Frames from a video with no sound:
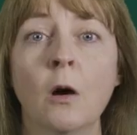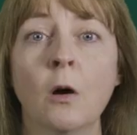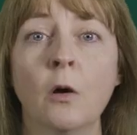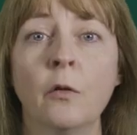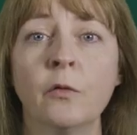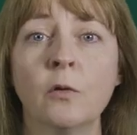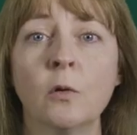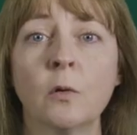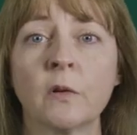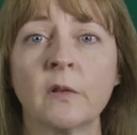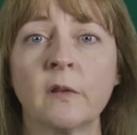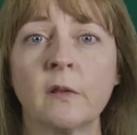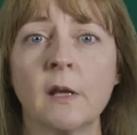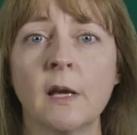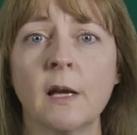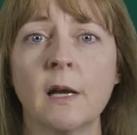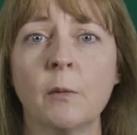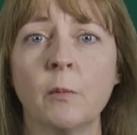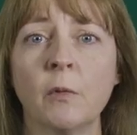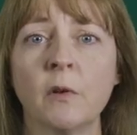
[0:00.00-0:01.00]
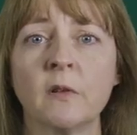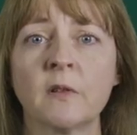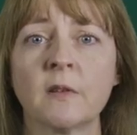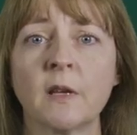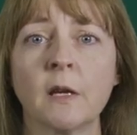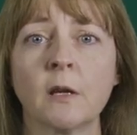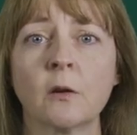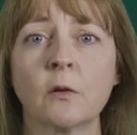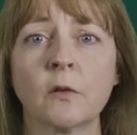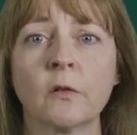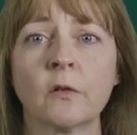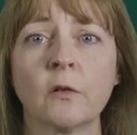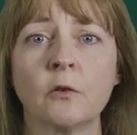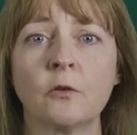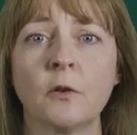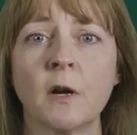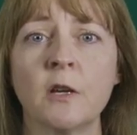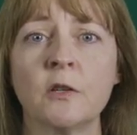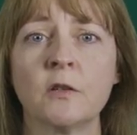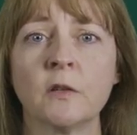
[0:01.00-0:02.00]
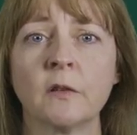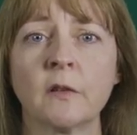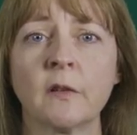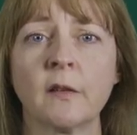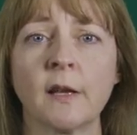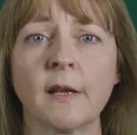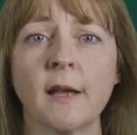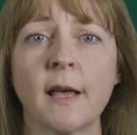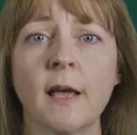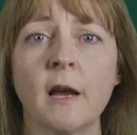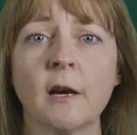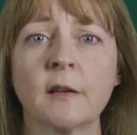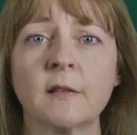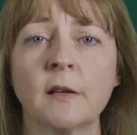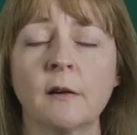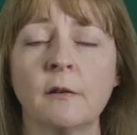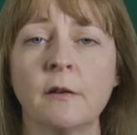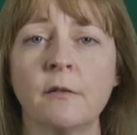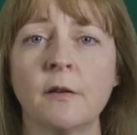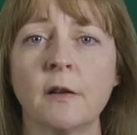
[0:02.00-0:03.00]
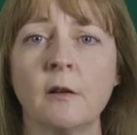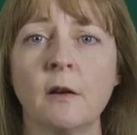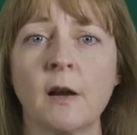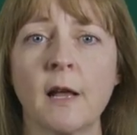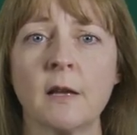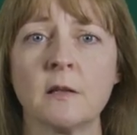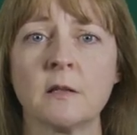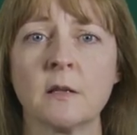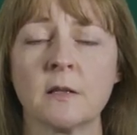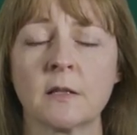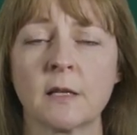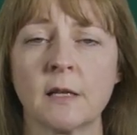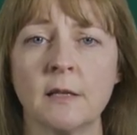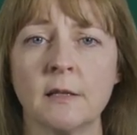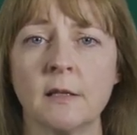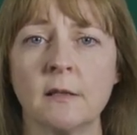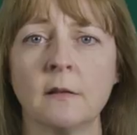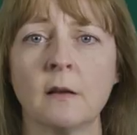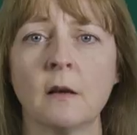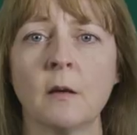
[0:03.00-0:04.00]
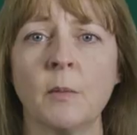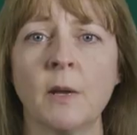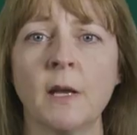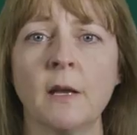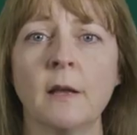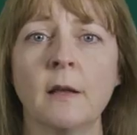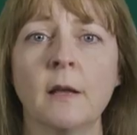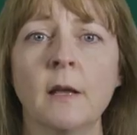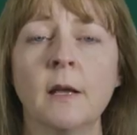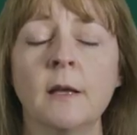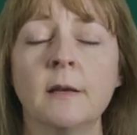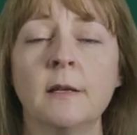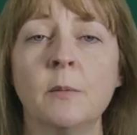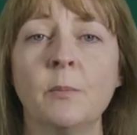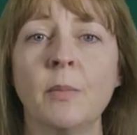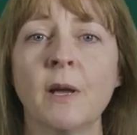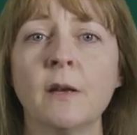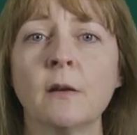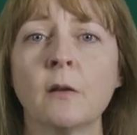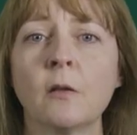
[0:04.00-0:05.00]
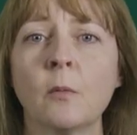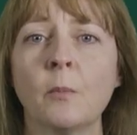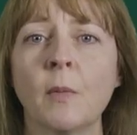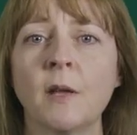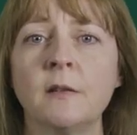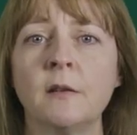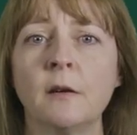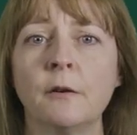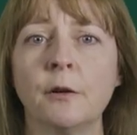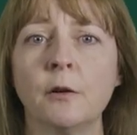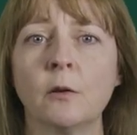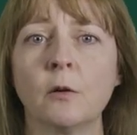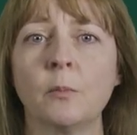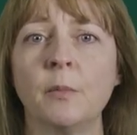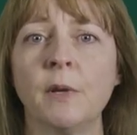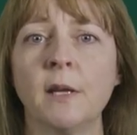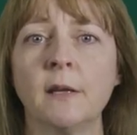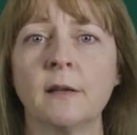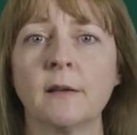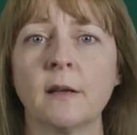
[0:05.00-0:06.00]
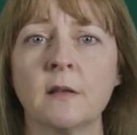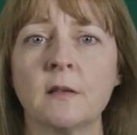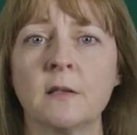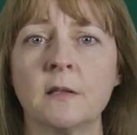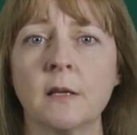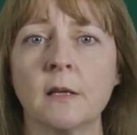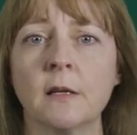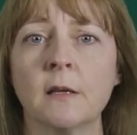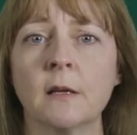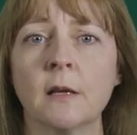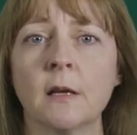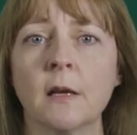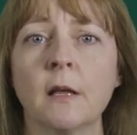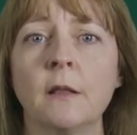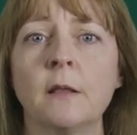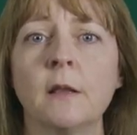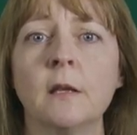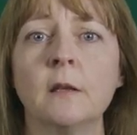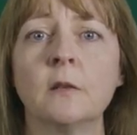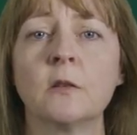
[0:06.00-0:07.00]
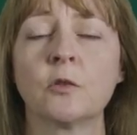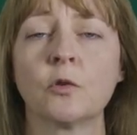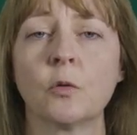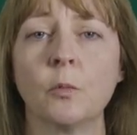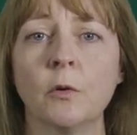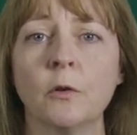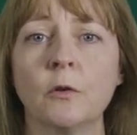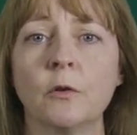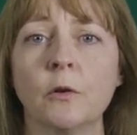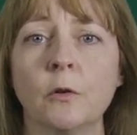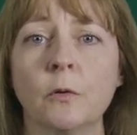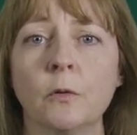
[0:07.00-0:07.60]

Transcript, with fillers: Of course, the elements and concentrations that XRF analyzers can determine depend on the material being tested and the instrument